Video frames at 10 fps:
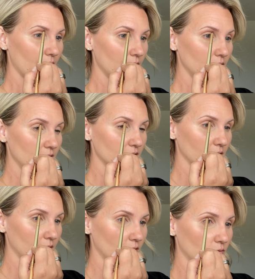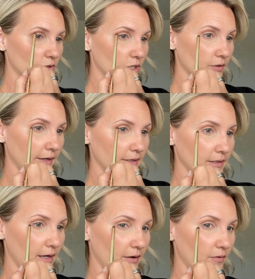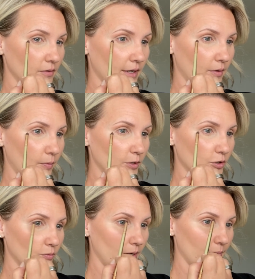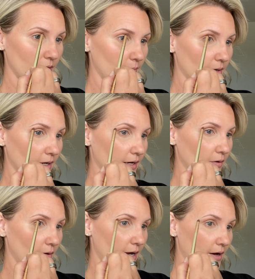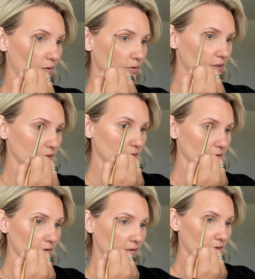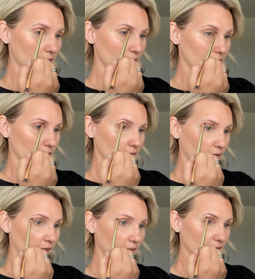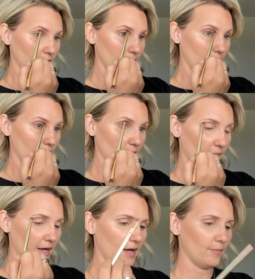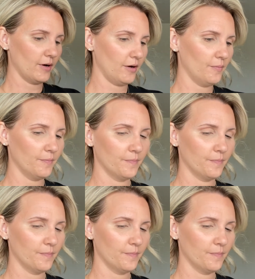going to necessarily go straight down like a windshield wiper. I'm going to kind of go out. Like it's going to meet my eyebrow.